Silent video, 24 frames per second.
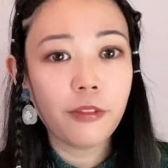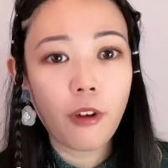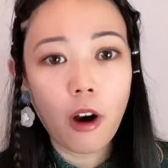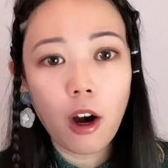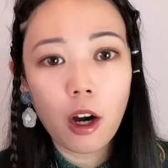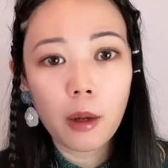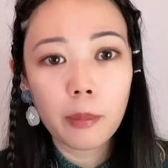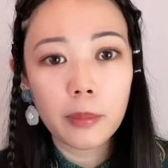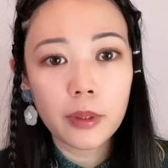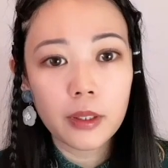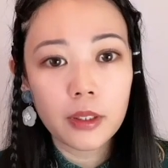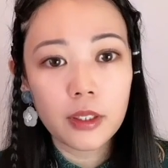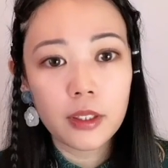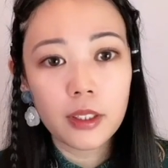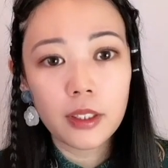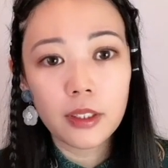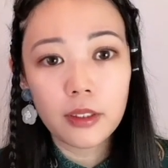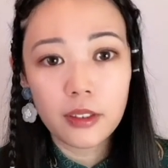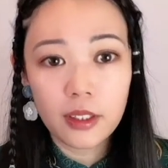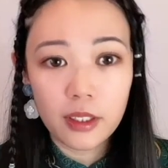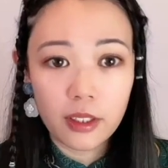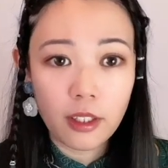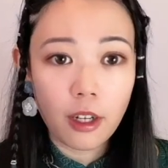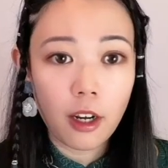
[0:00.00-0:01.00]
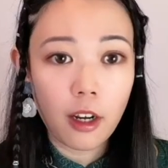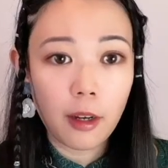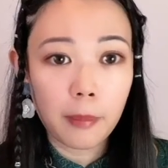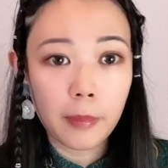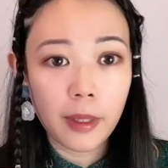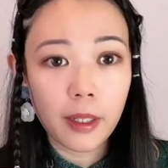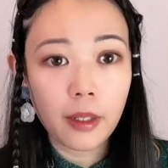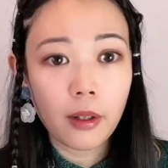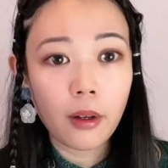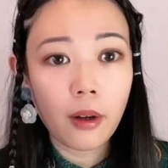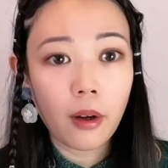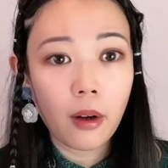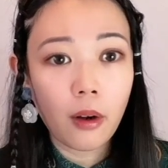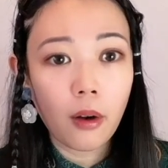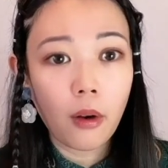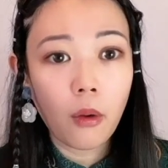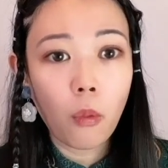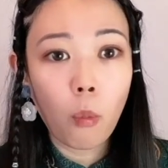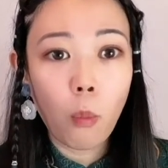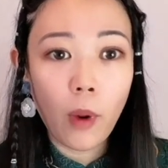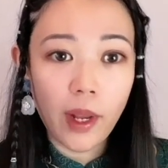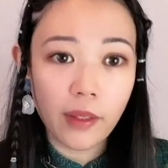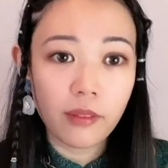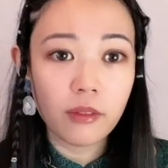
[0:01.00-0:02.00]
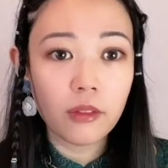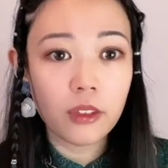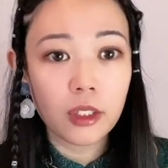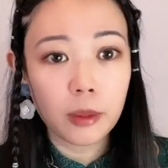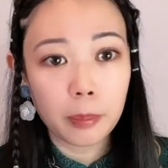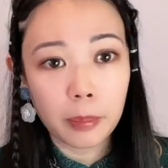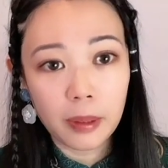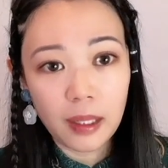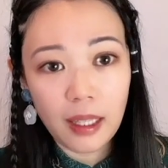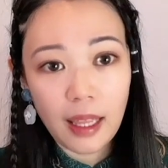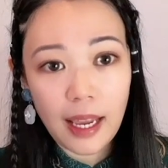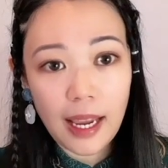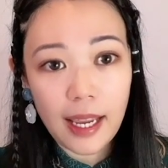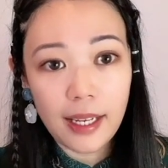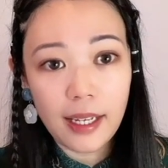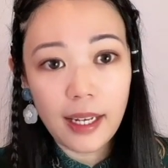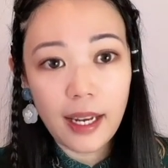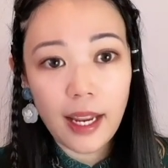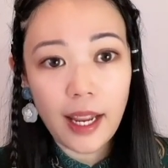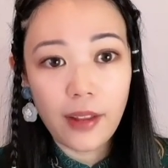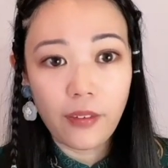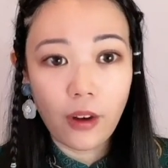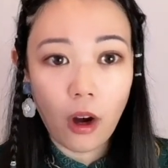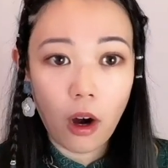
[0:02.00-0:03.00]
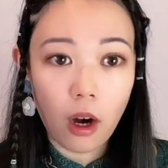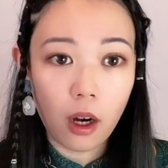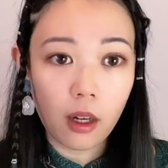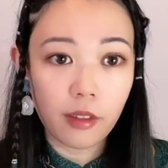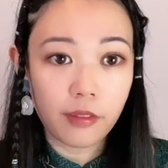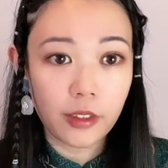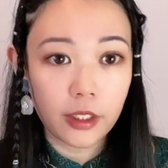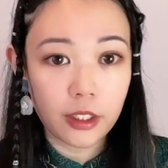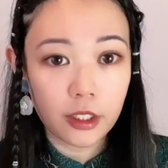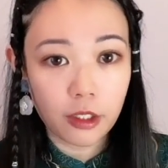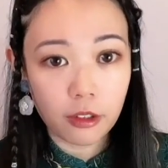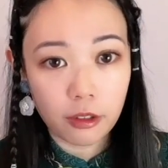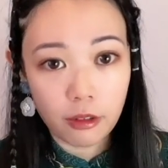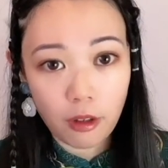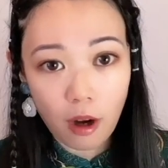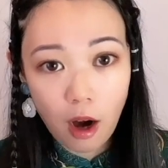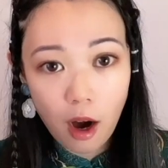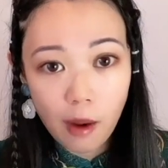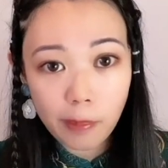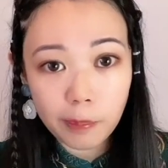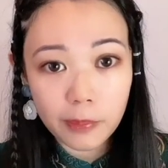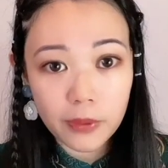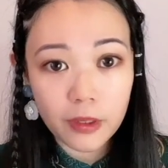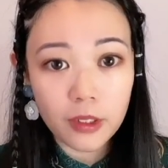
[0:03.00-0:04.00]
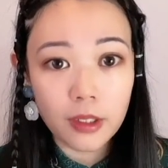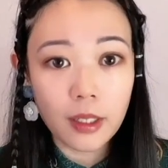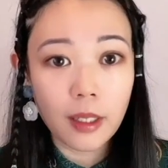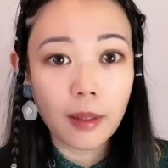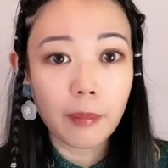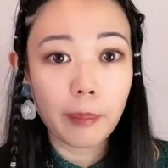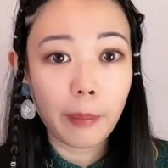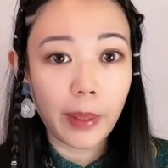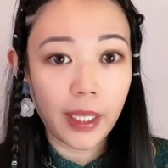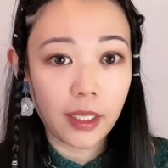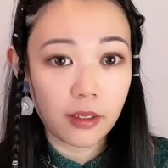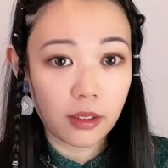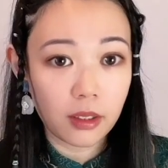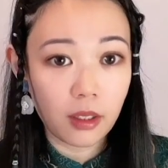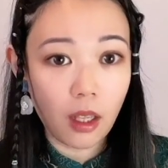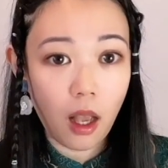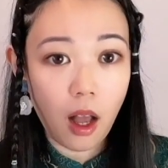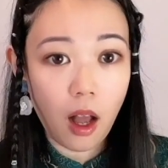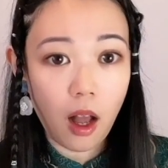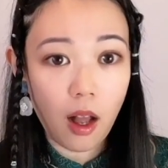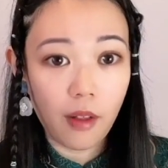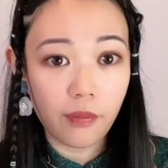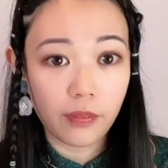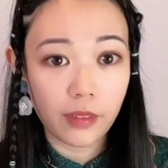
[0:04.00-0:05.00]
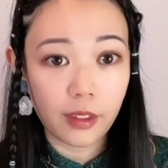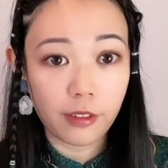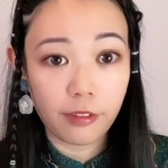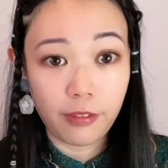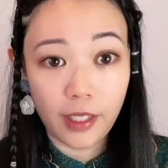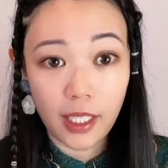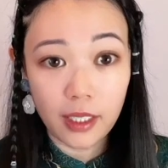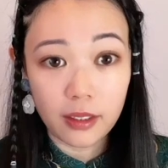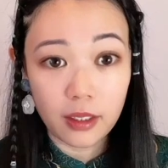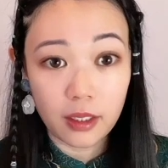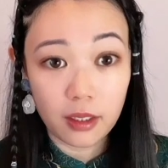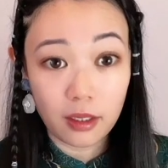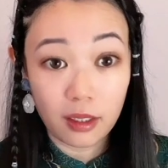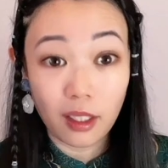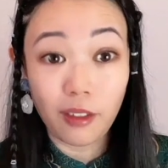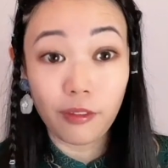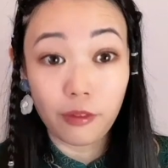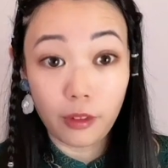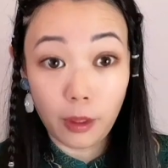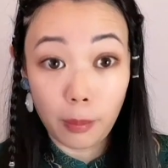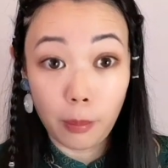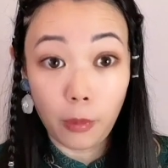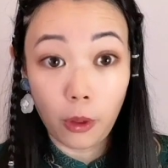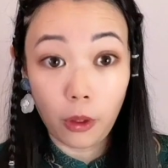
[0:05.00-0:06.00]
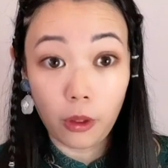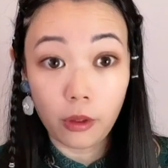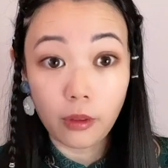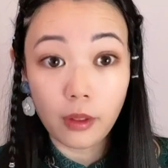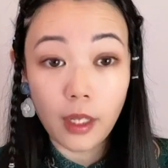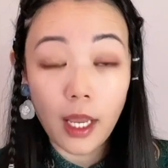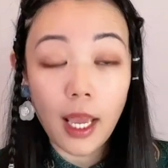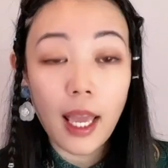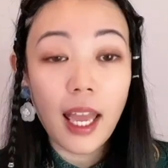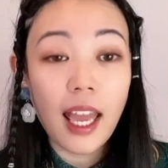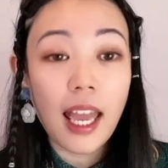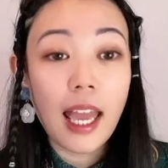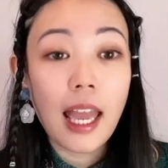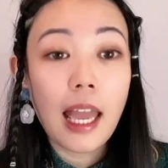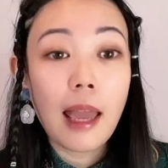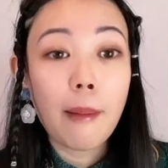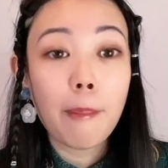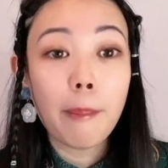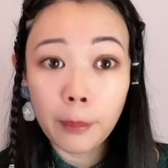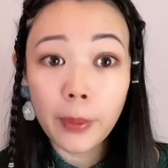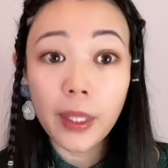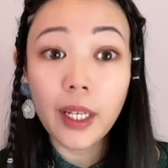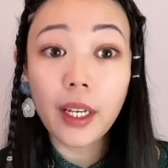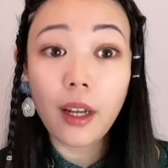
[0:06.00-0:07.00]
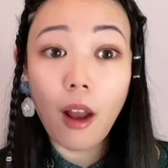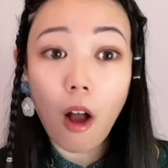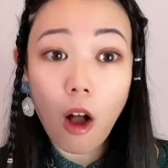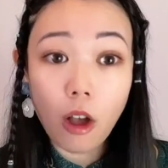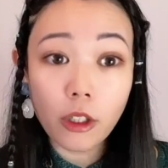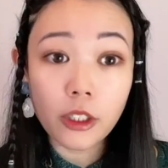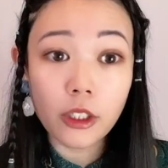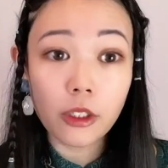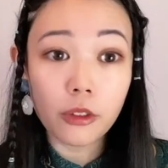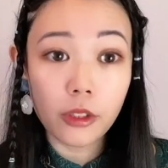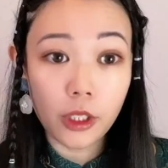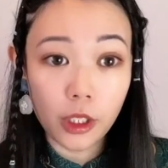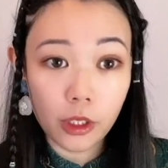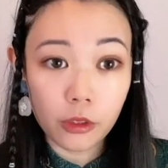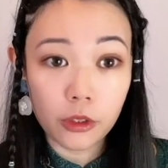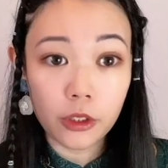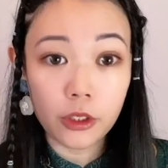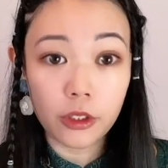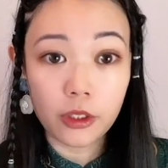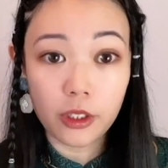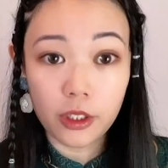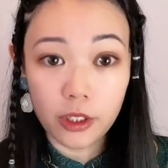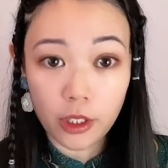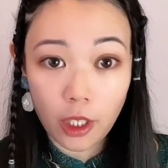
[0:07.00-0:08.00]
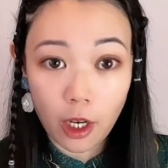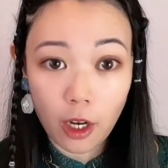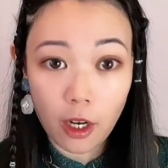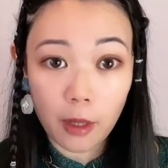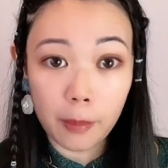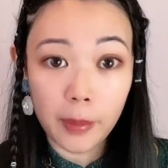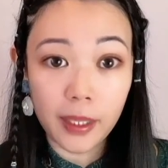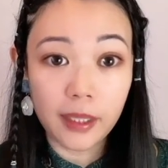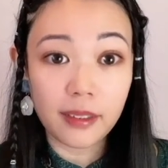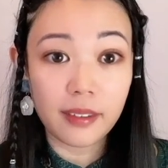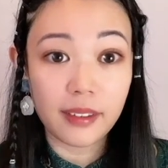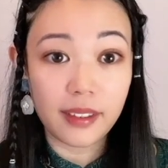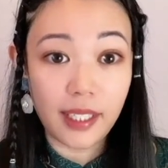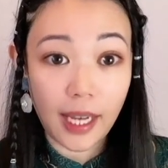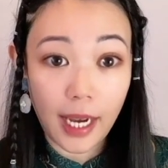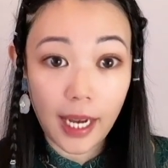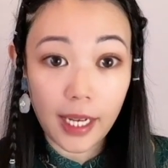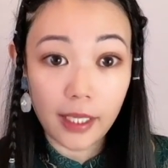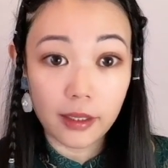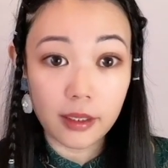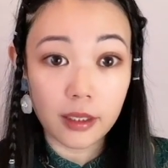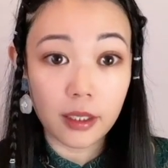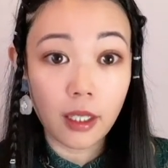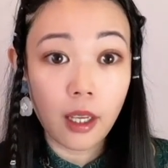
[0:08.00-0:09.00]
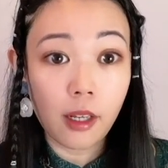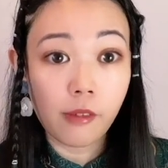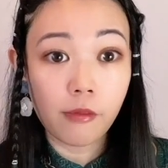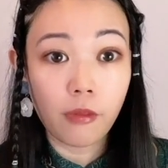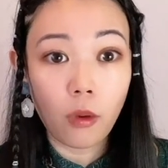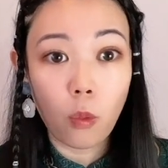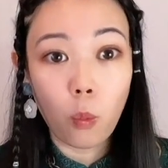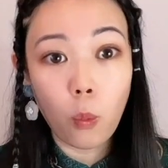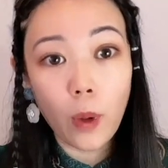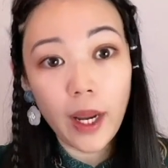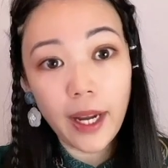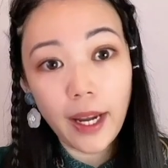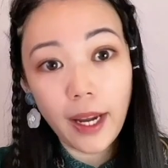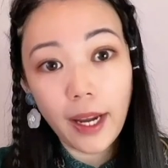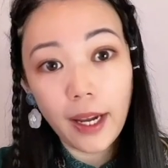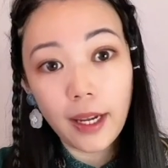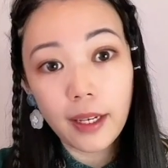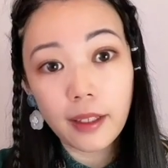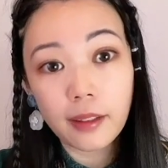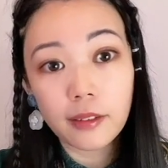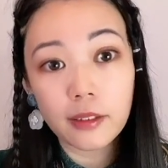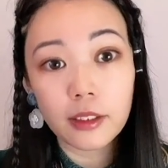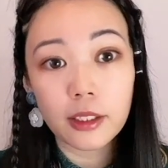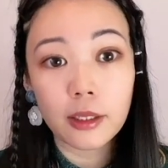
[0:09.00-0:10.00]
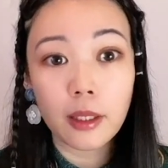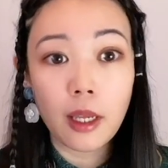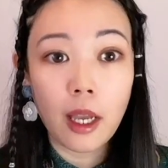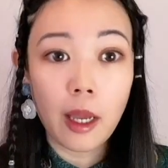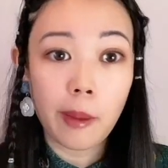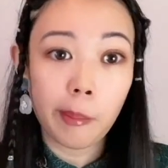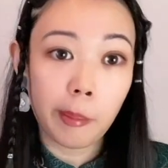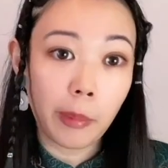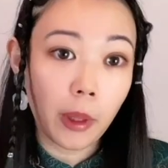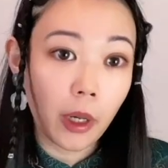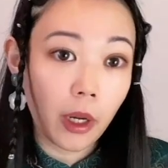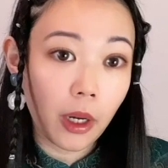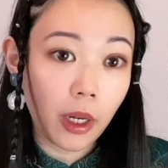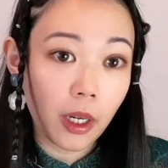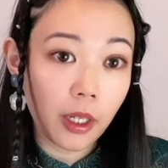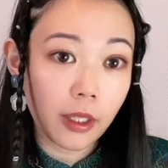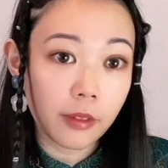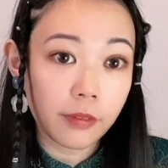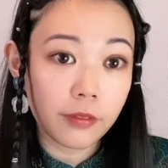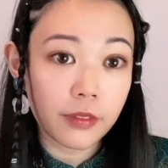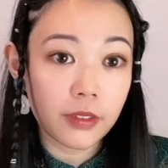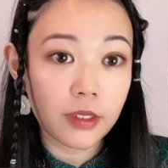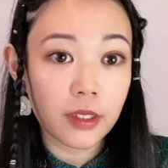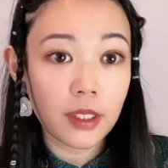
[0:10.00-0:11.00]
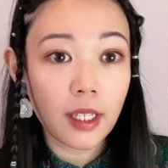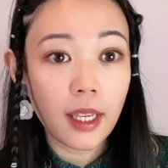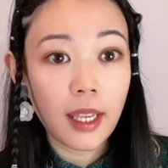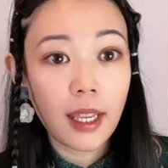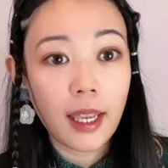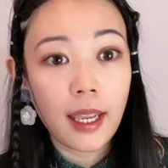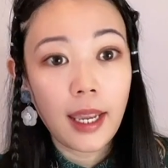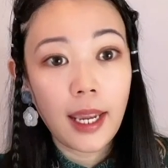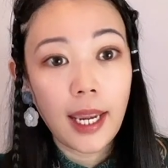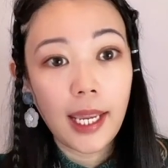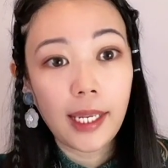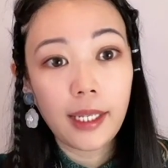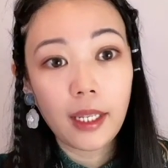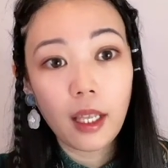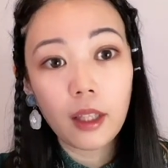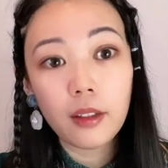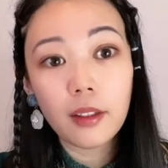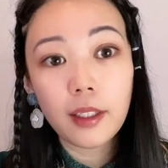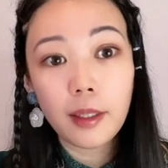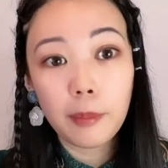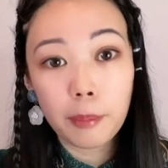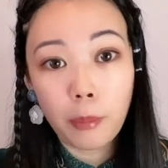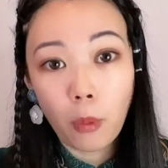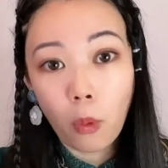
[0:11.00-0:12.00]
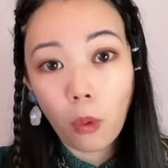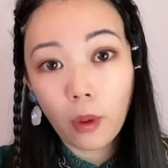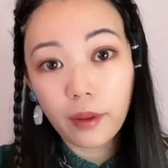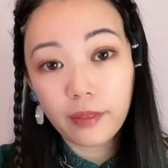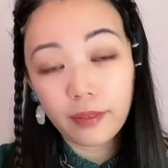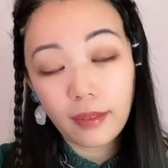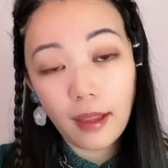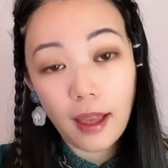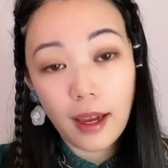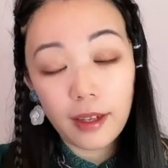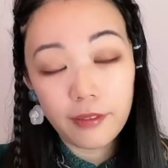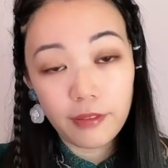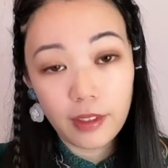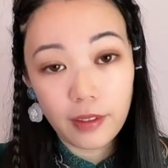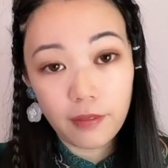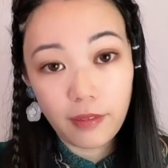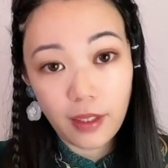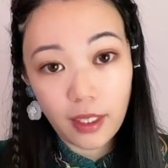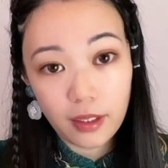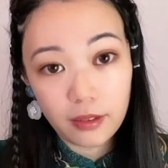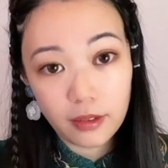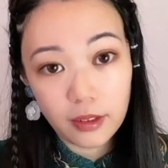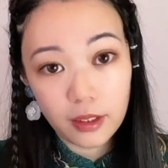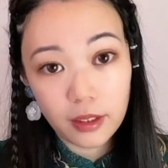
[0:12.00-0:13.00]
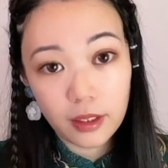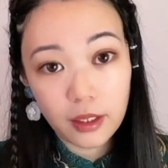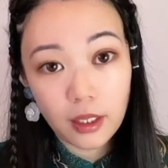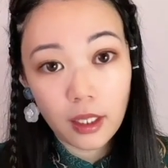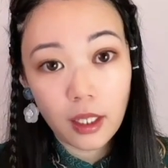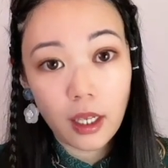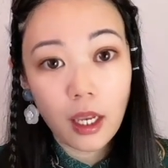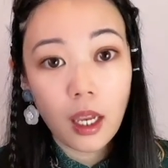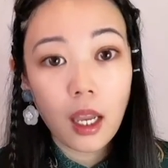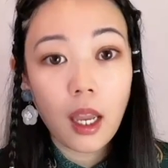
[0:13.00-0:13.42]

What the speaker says: farmers to determine when to plant and harvest crops based on the phases of the moon, but it also used to determine dates for weddings, births, and other important life events.